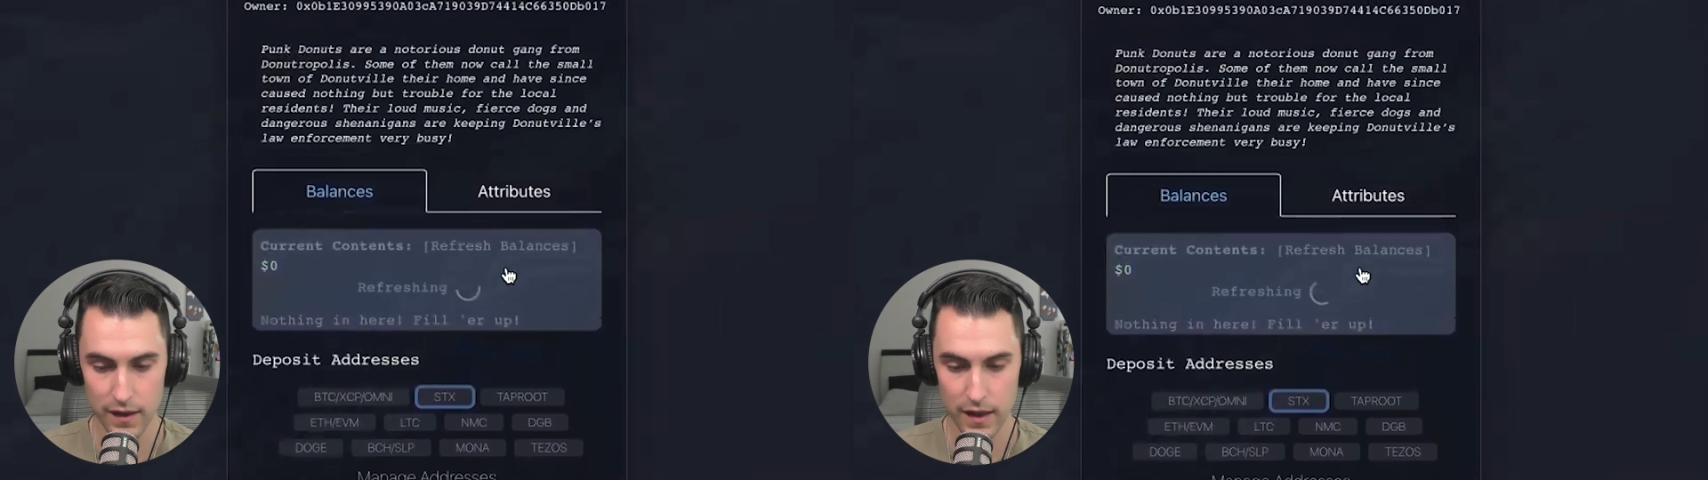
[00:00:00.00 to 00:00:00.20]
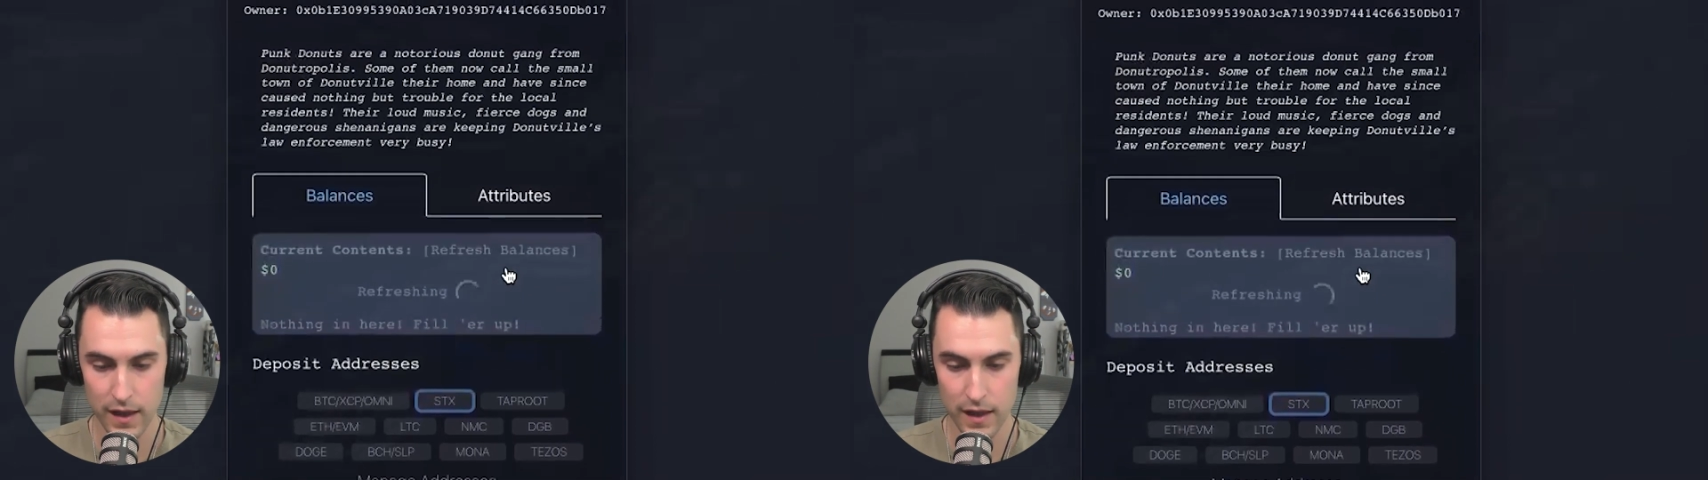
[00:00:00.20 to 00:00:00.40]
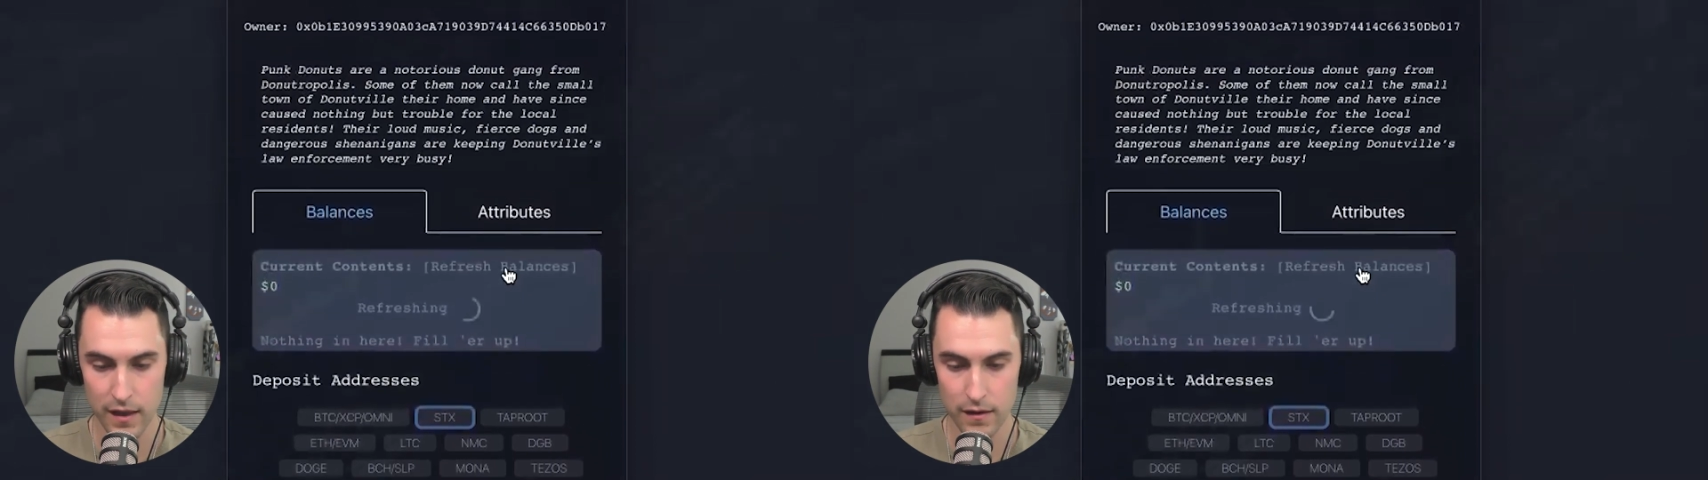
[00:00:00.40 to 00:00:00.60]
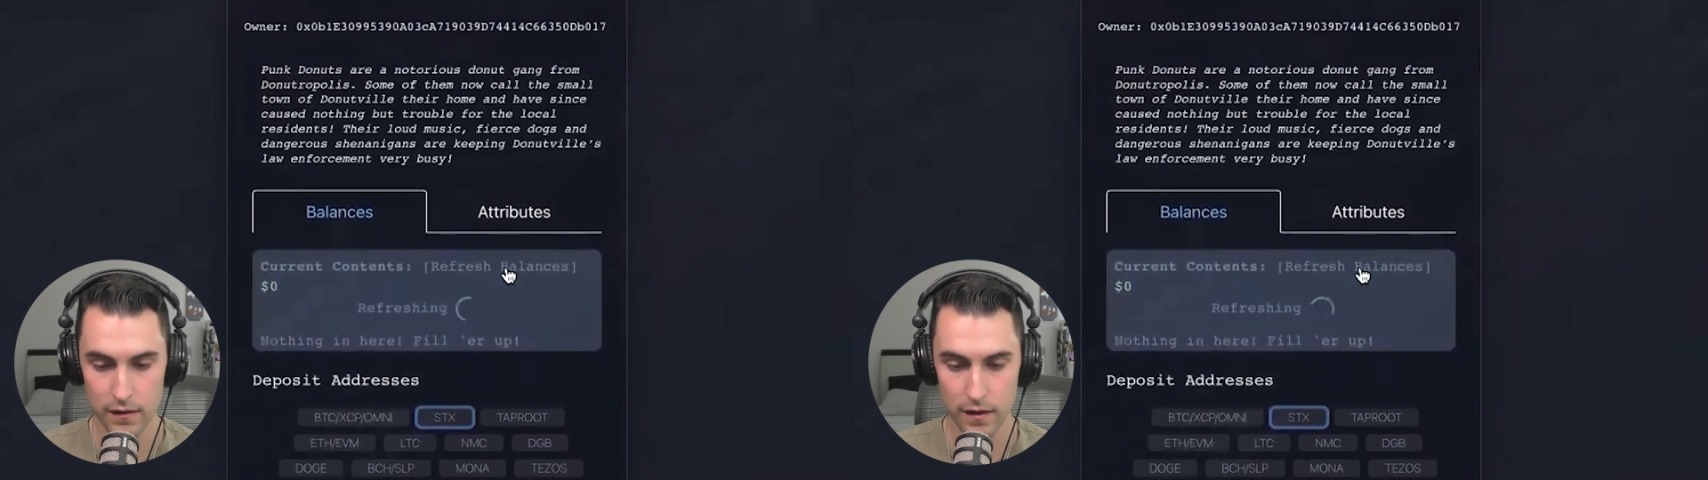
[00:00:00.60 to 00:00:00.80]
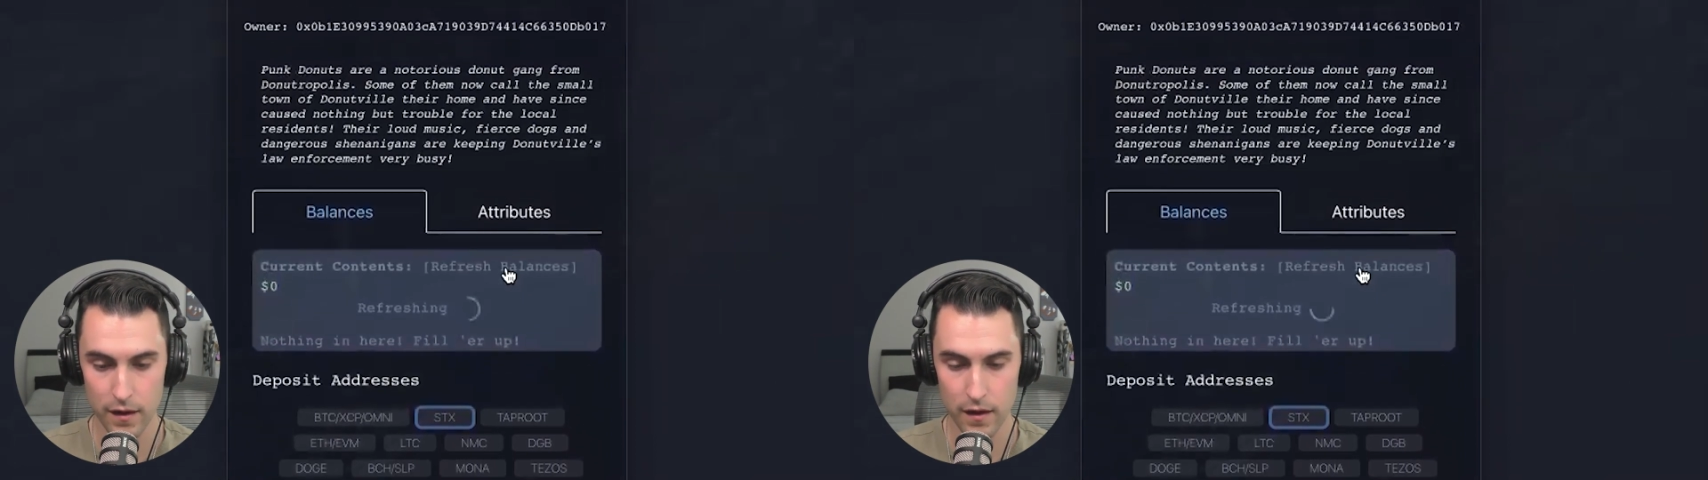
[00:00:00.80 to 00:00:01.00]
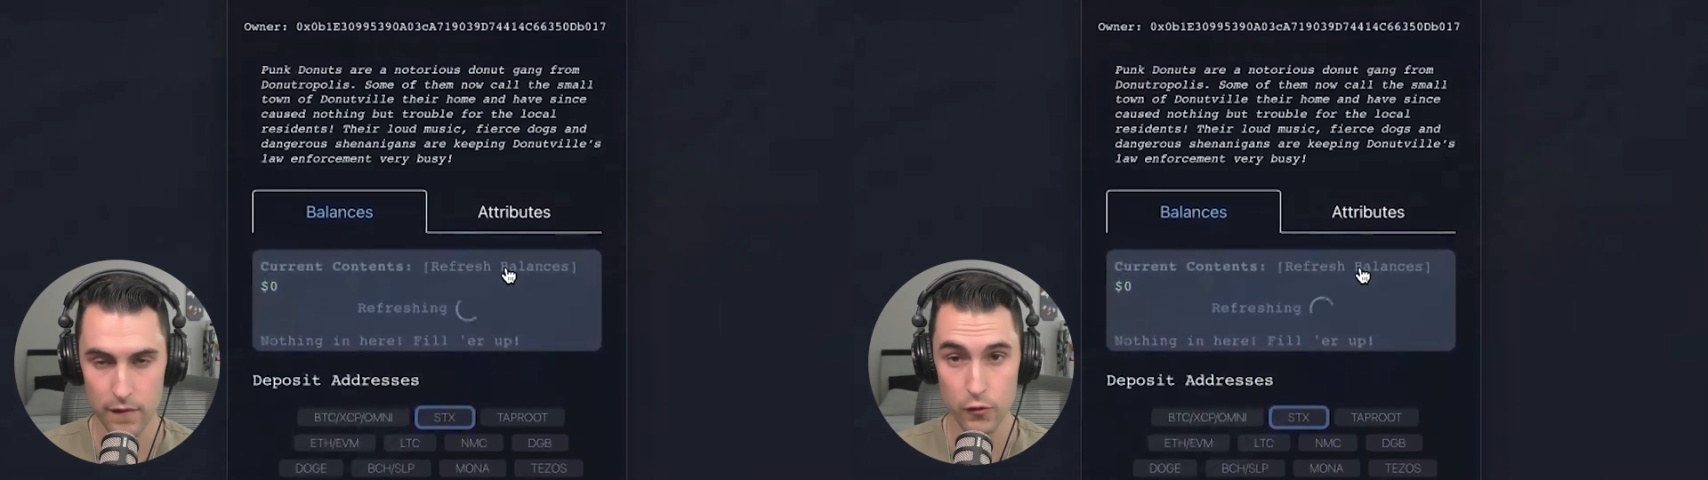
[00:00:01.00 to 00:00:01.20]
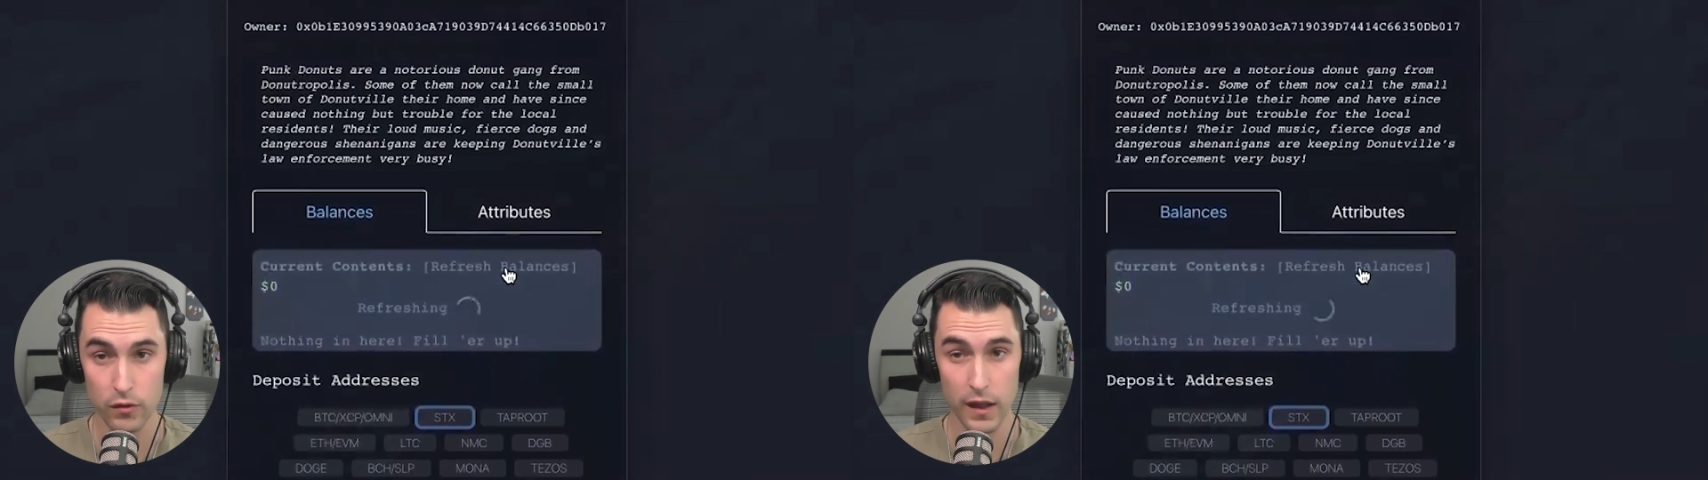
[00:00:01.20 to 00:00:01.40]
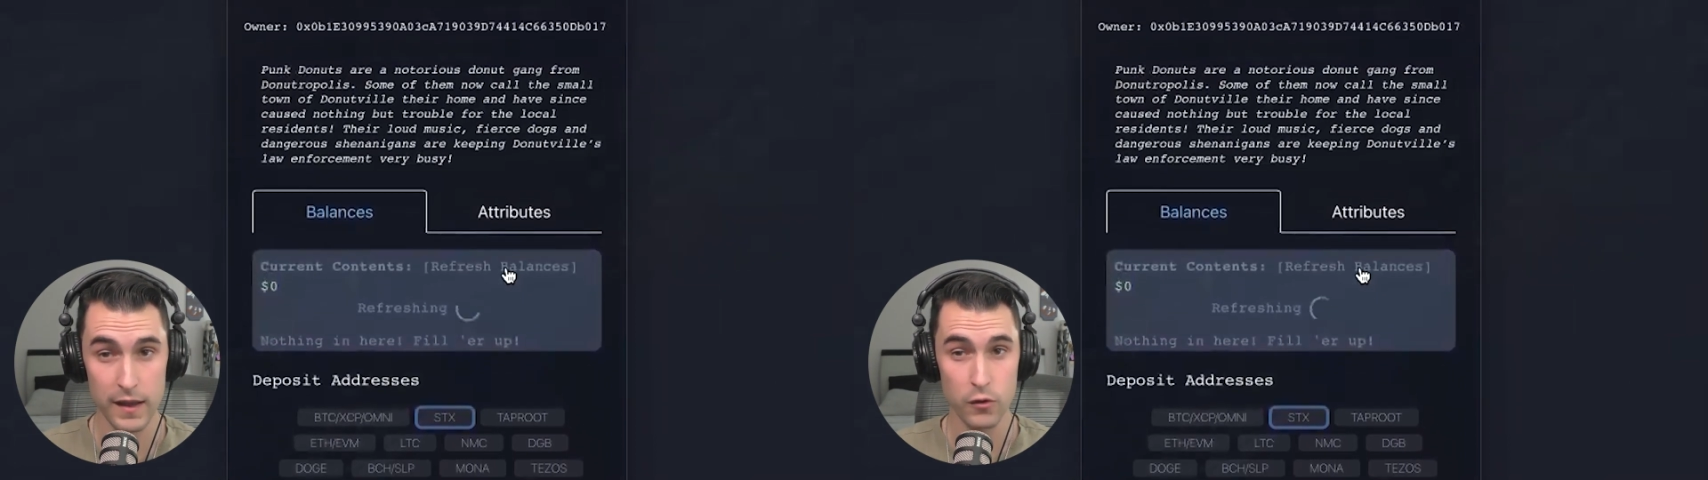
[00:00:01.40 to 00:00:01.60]
And if
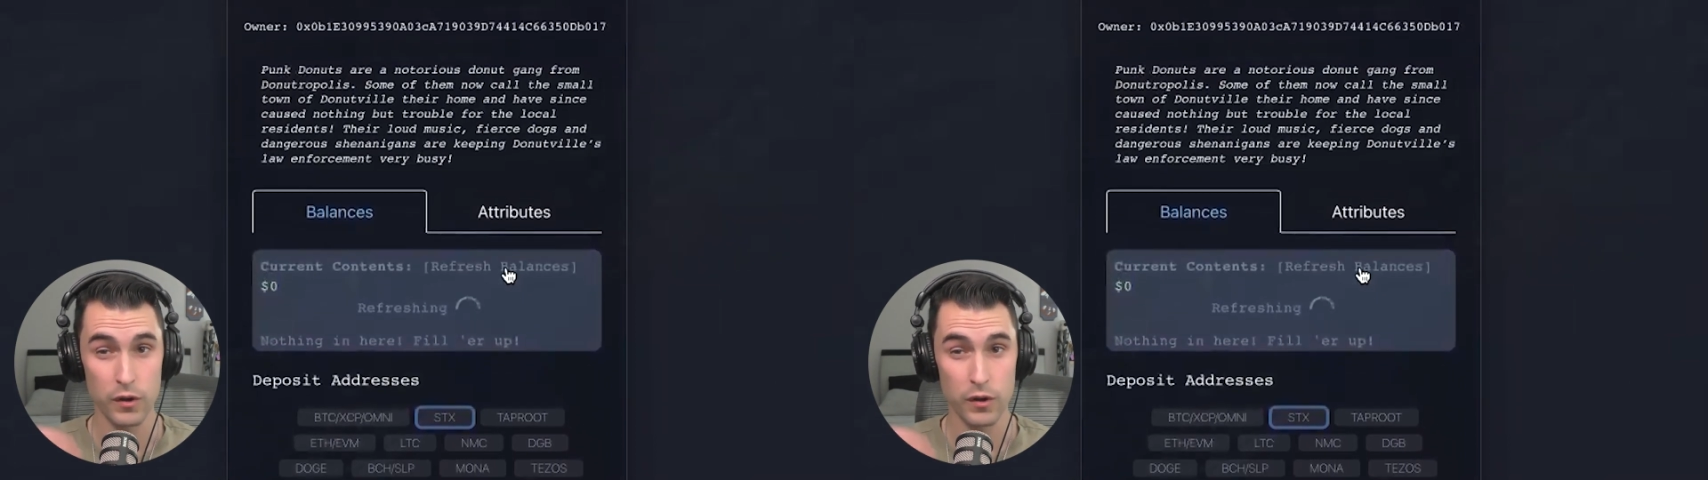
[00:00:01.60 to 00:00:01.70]
you'd like,